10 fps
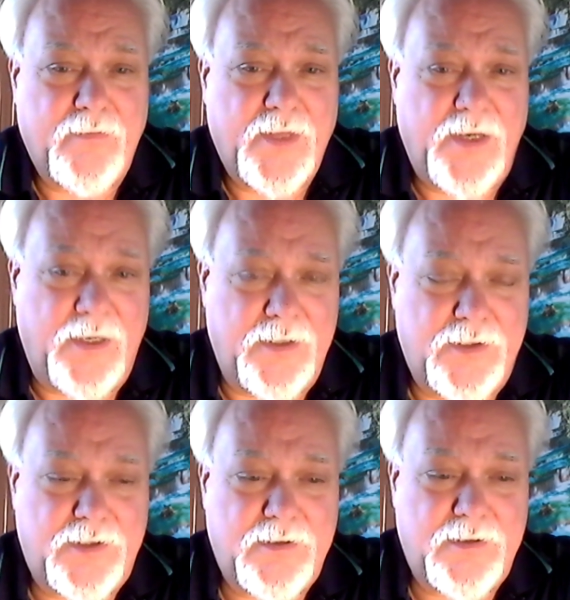
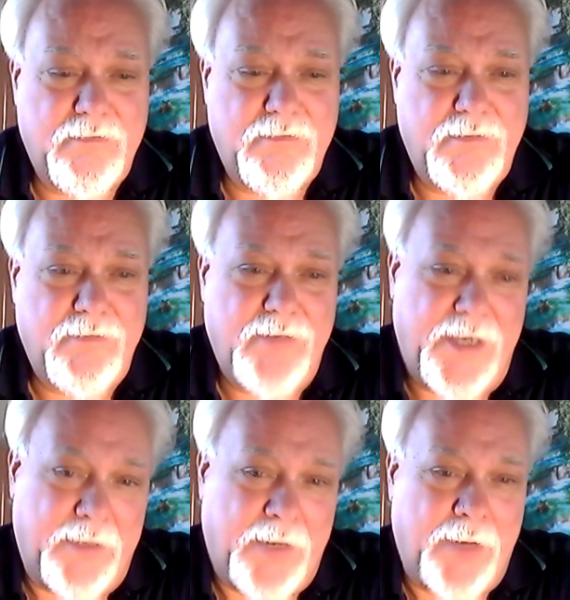is
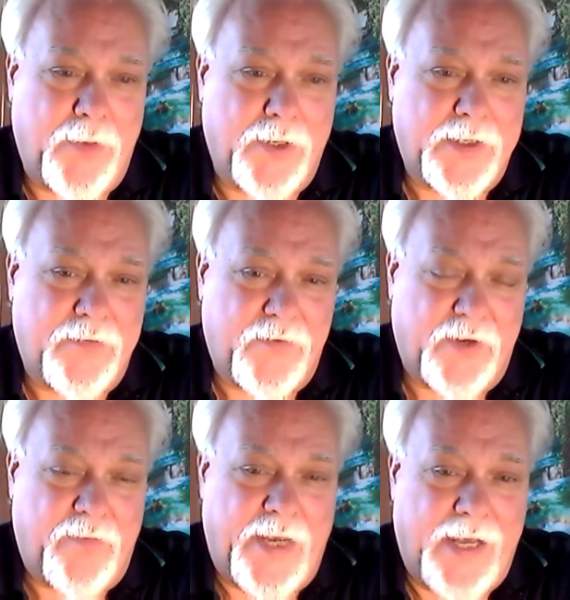in my book, and
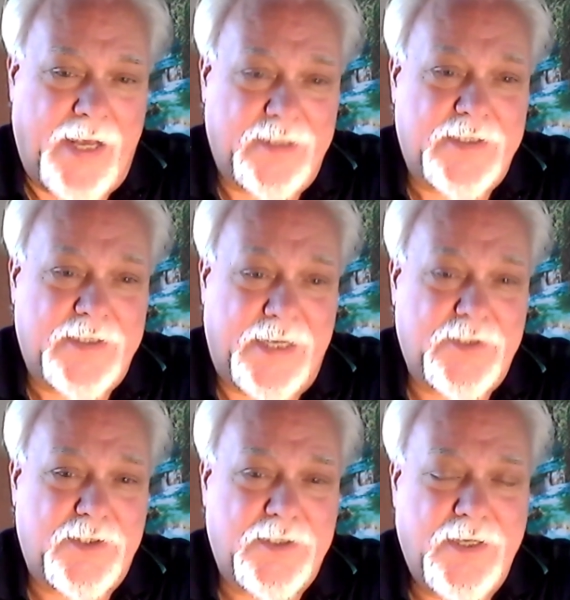forgive me, Alex,
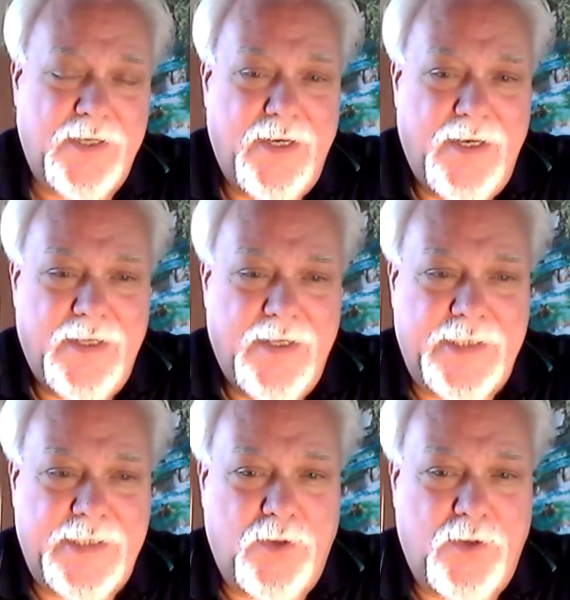that's
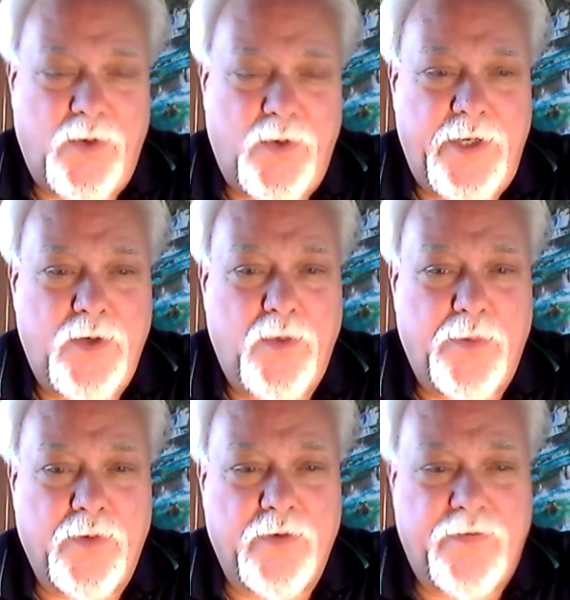that's how Tony
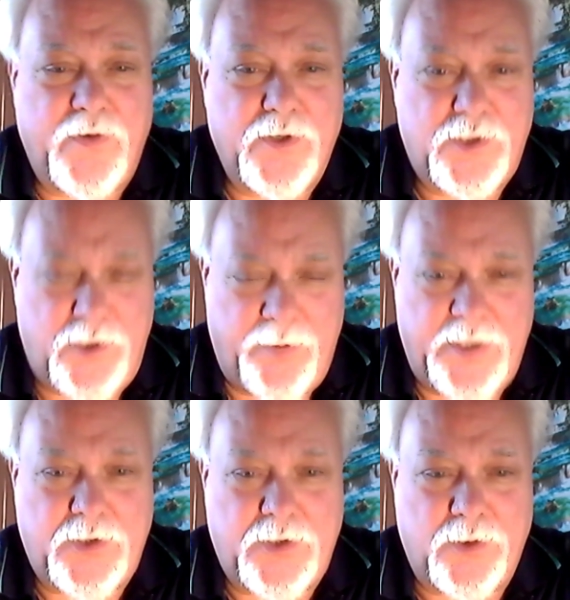Hooper refers to
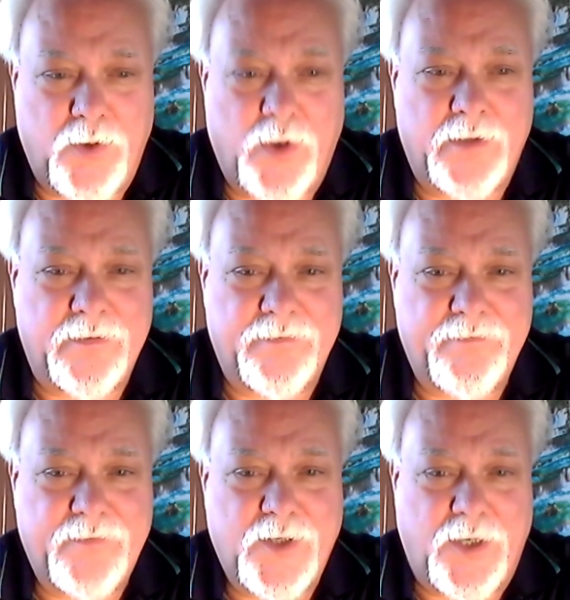Mitchell Norton,
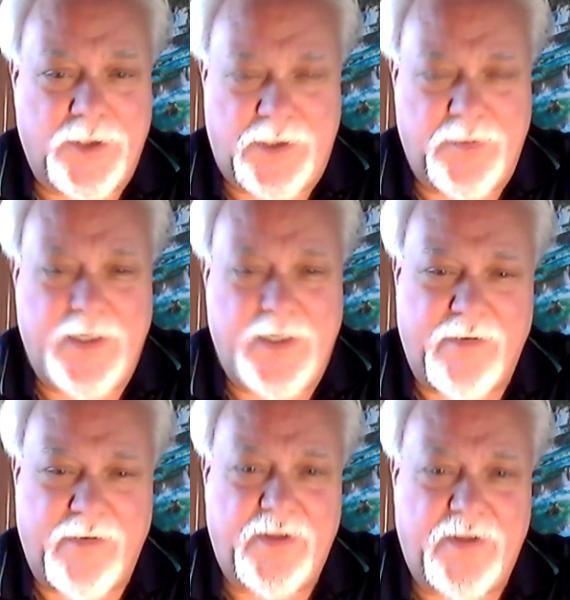calls him the
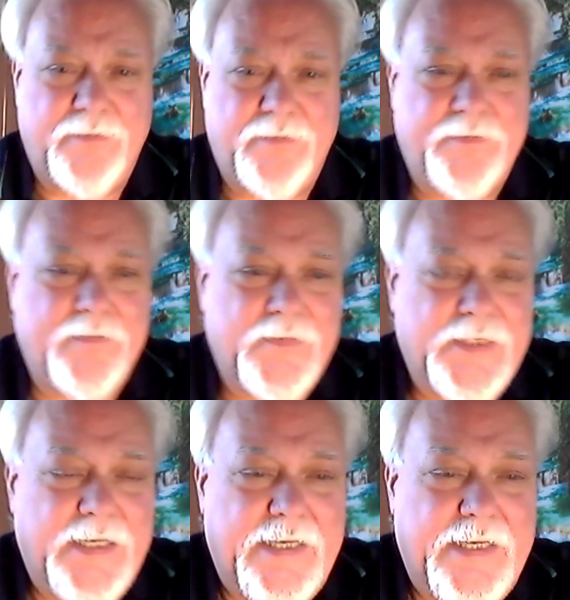devil.
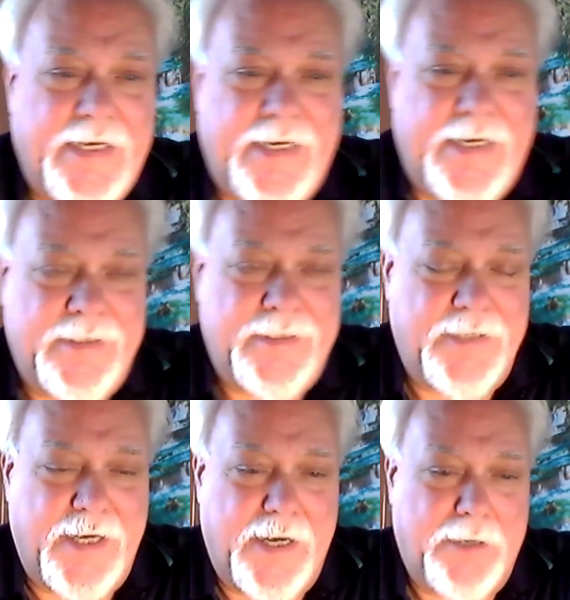And
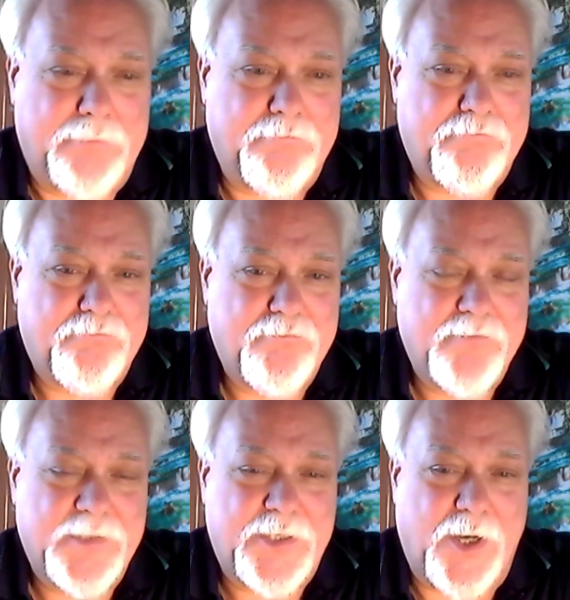um,
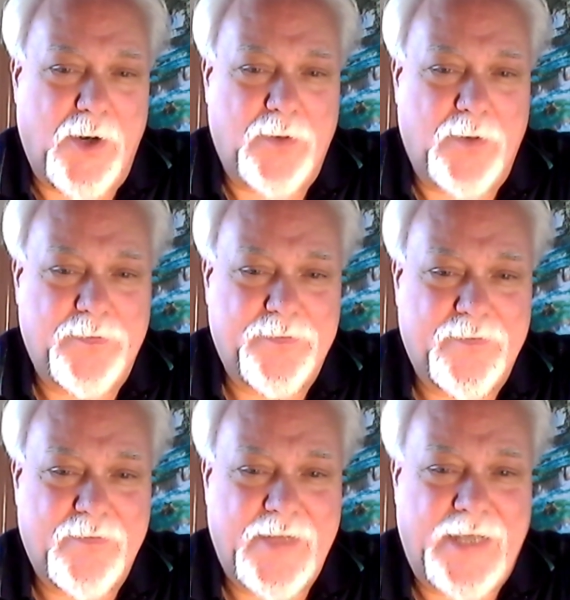so
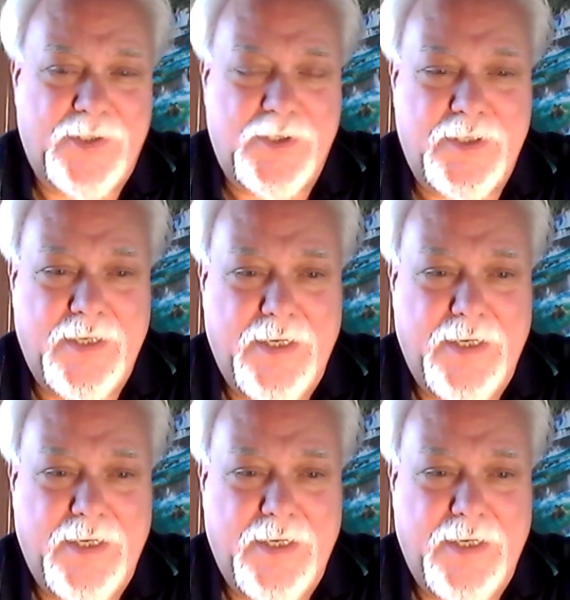that's,